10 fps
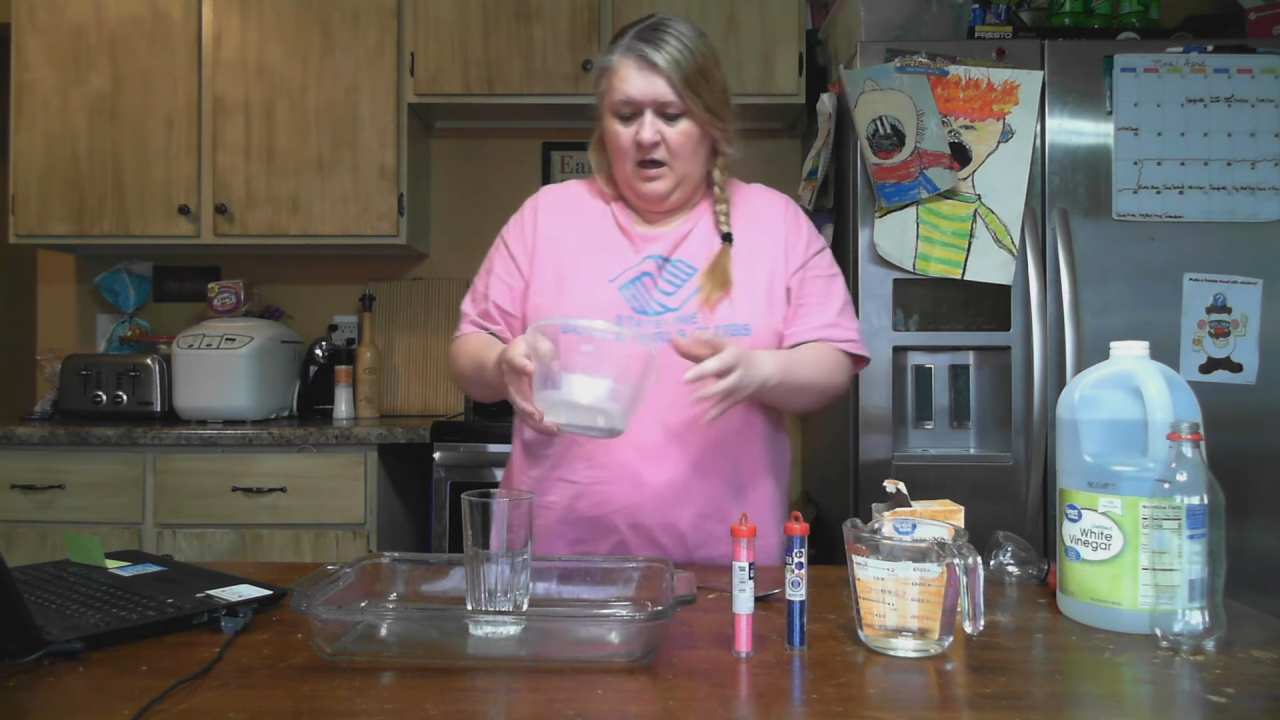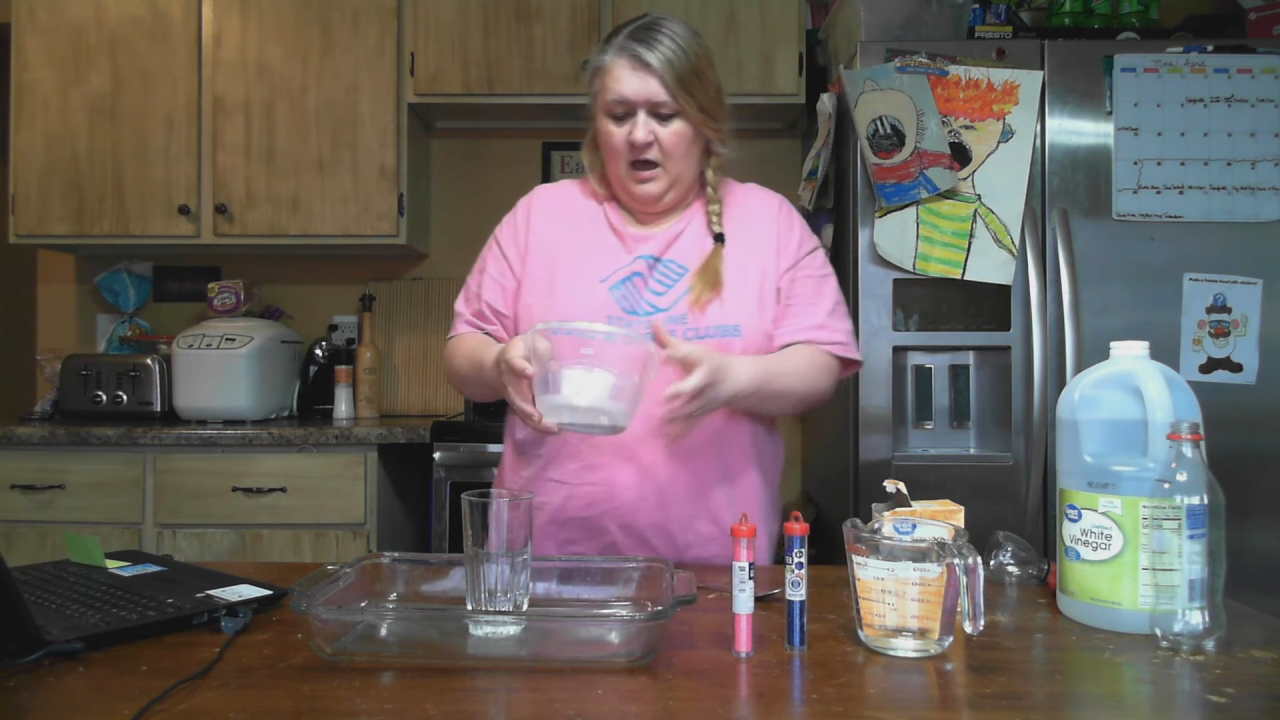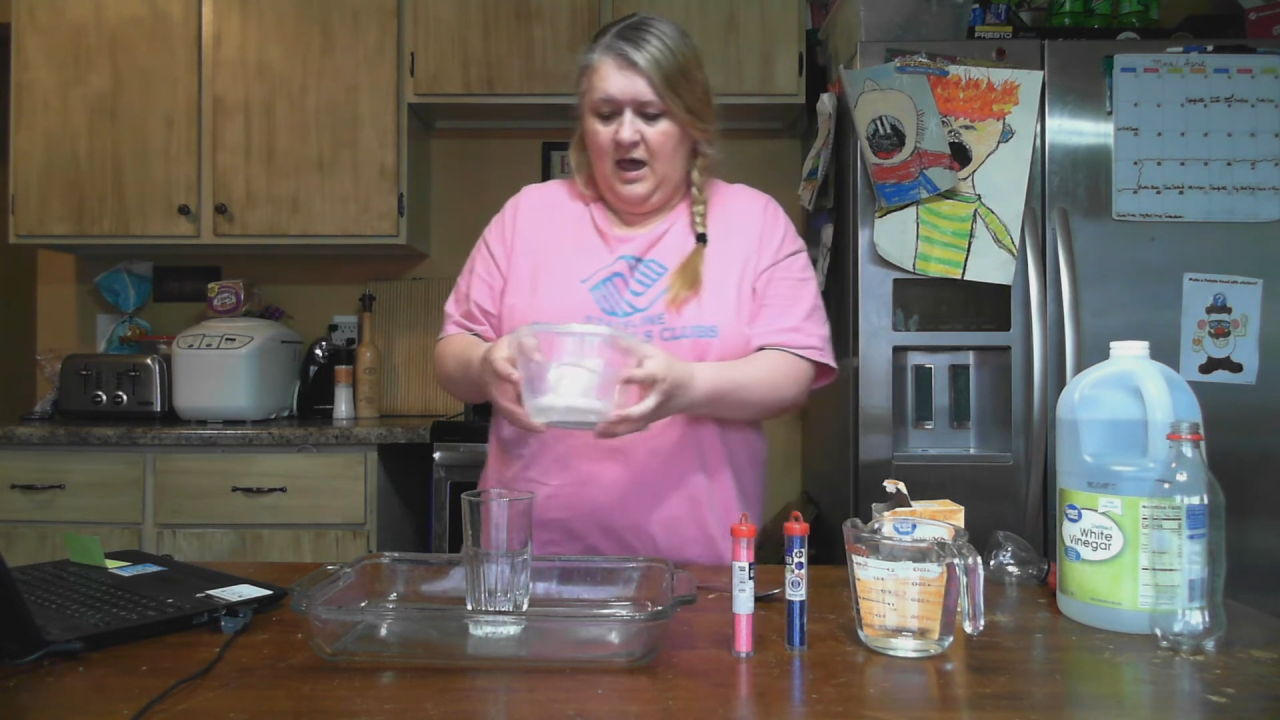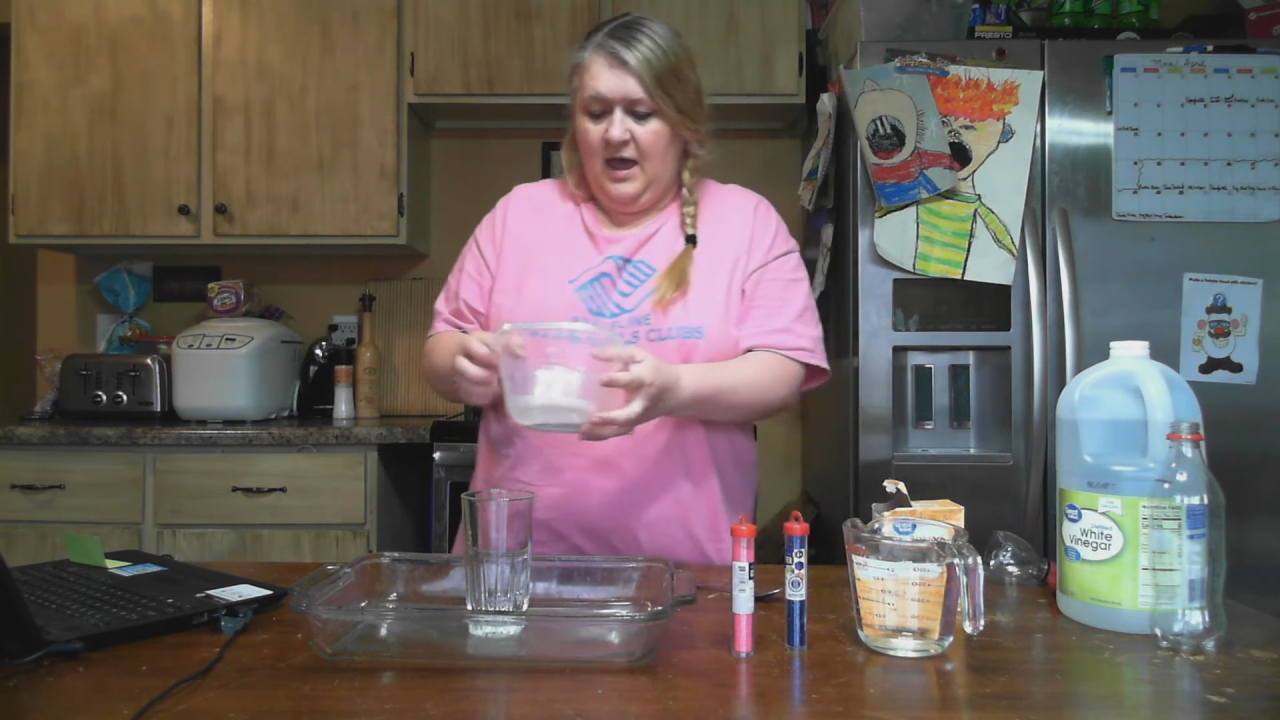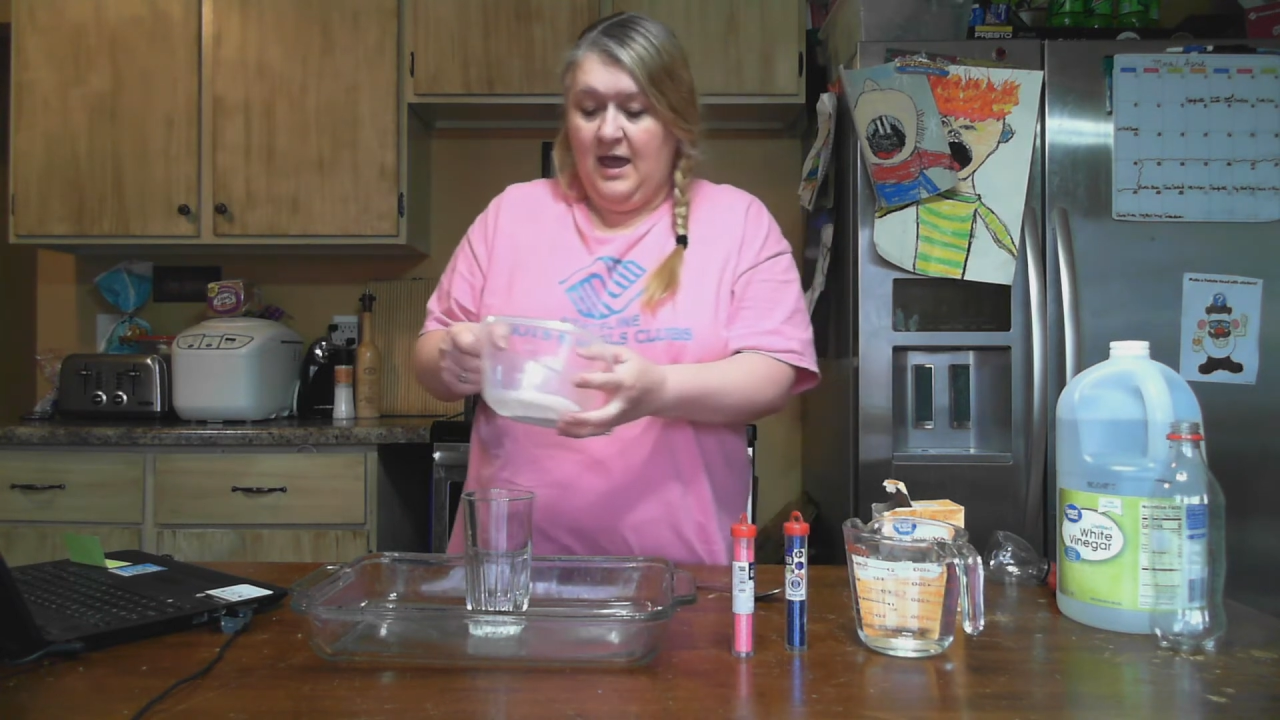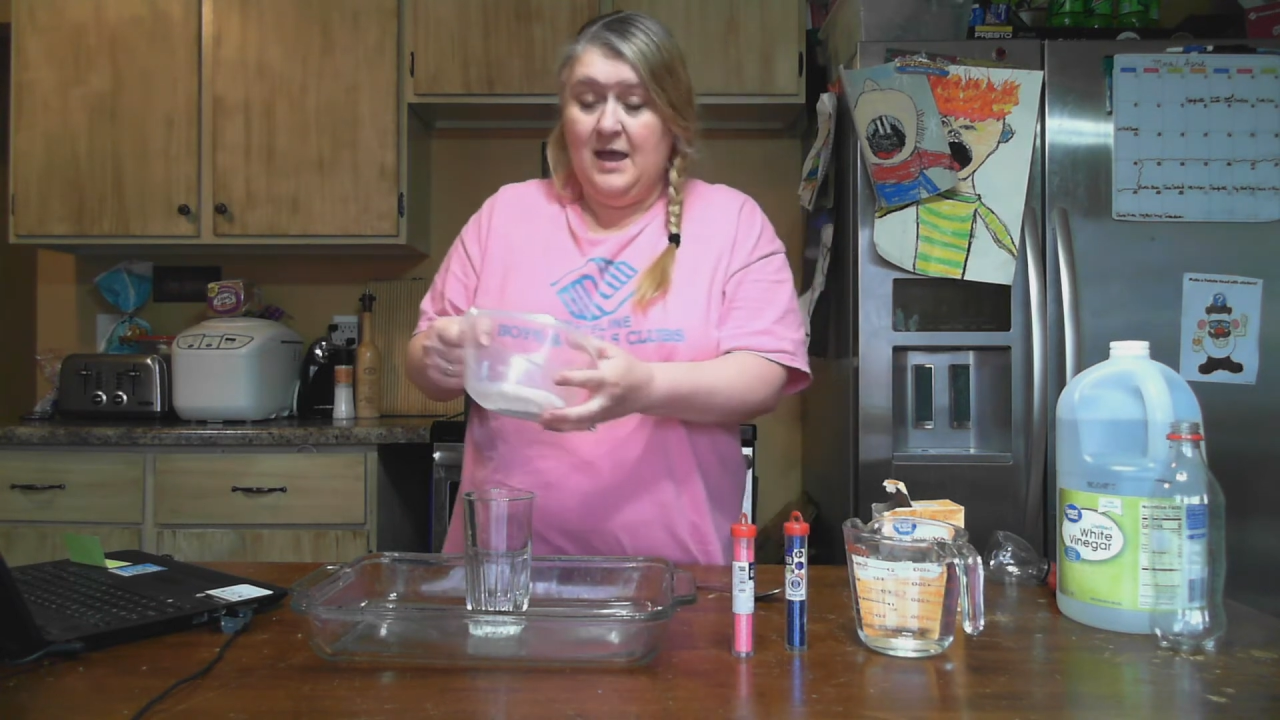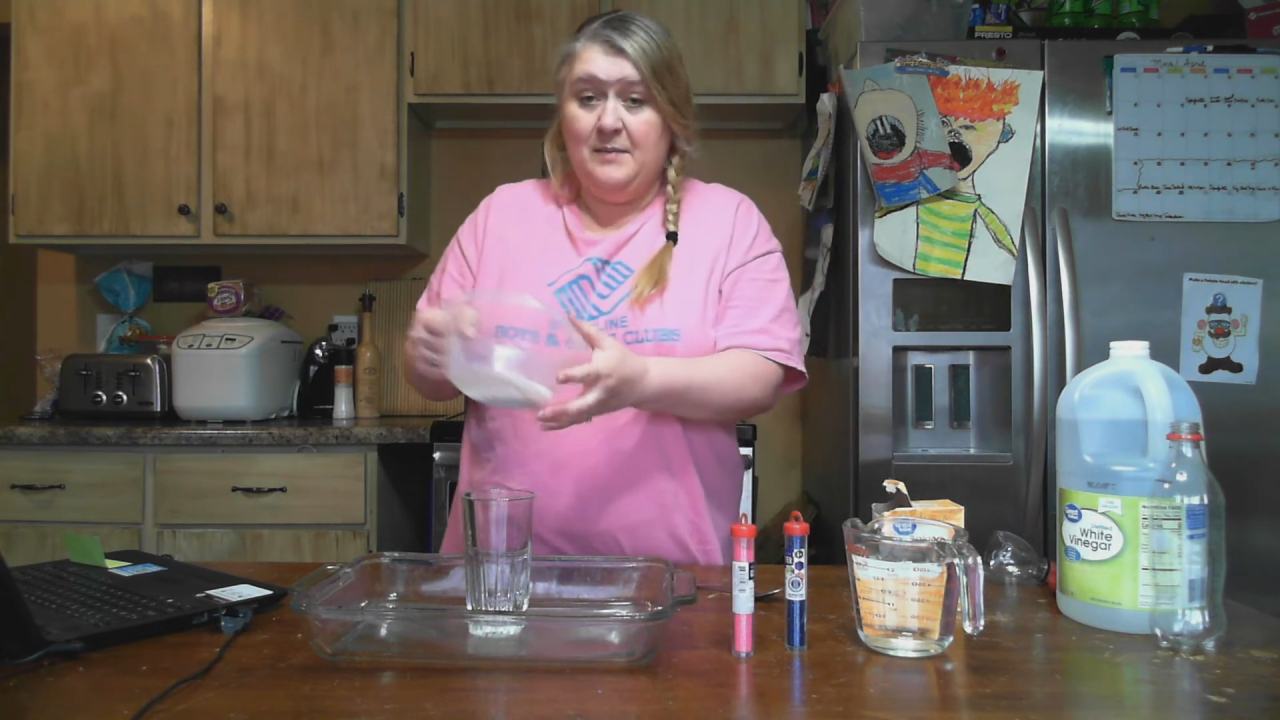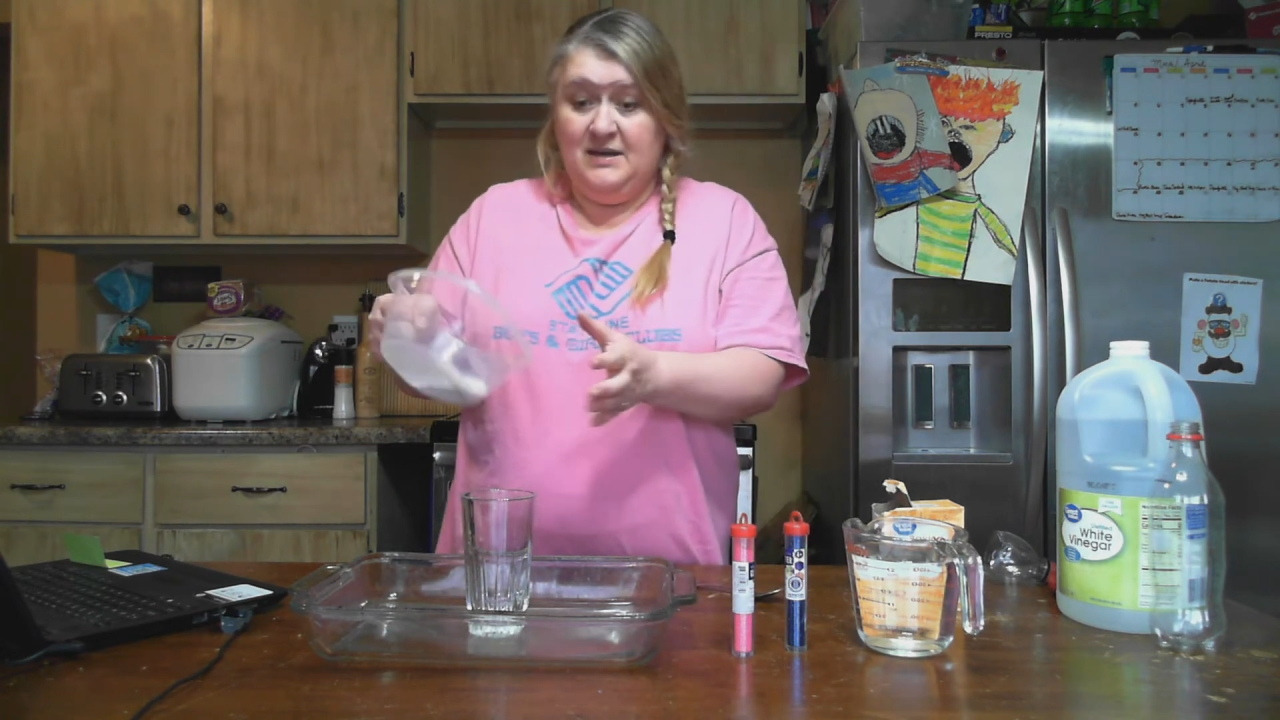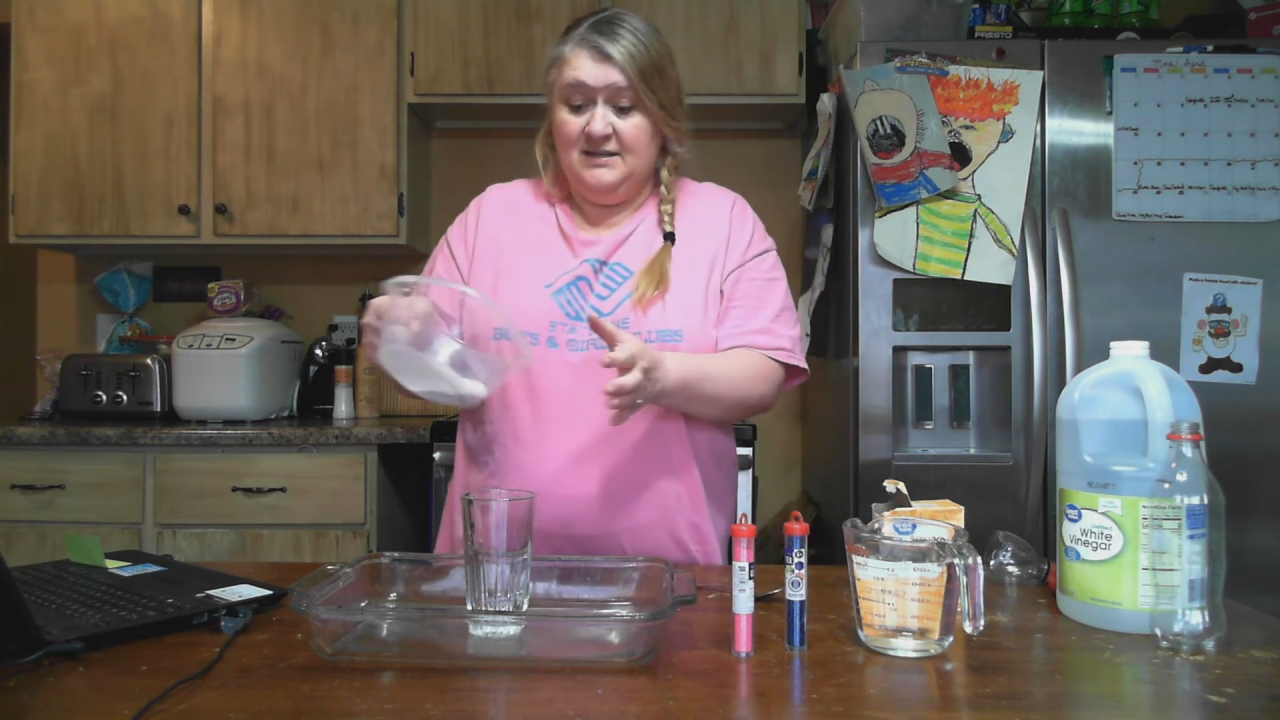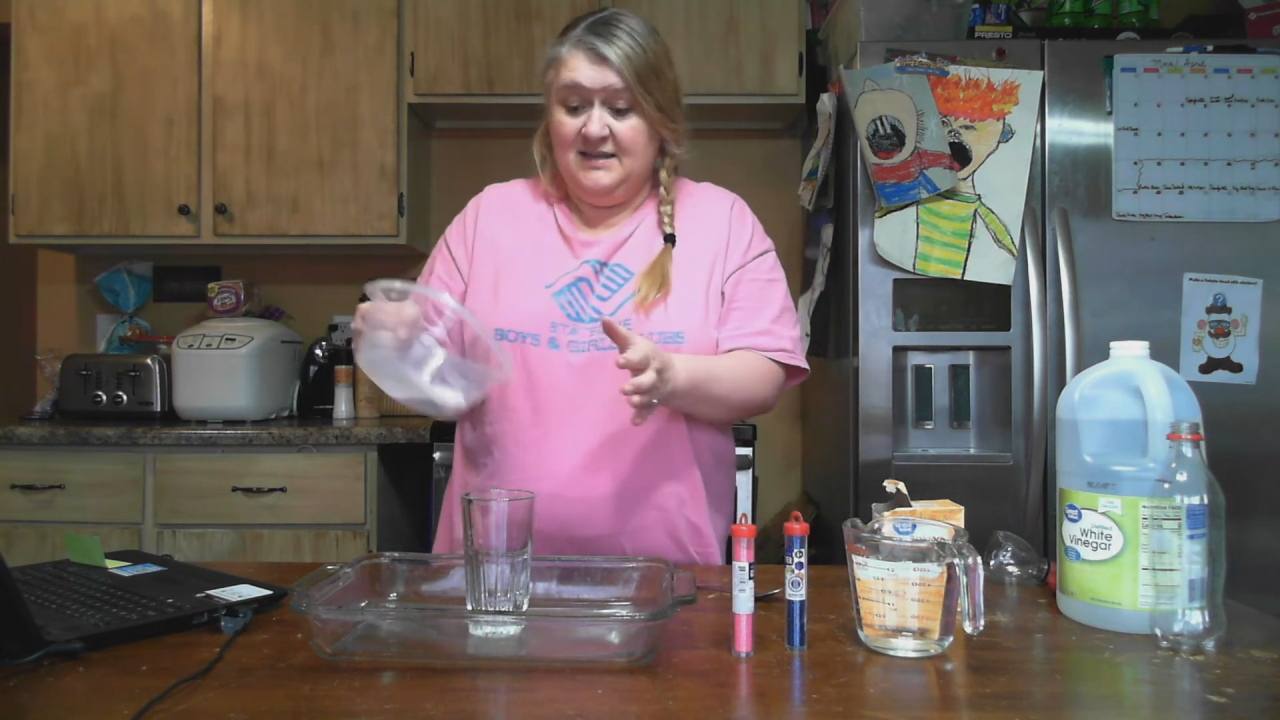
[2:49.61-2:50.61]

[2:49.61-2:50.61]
I'm going to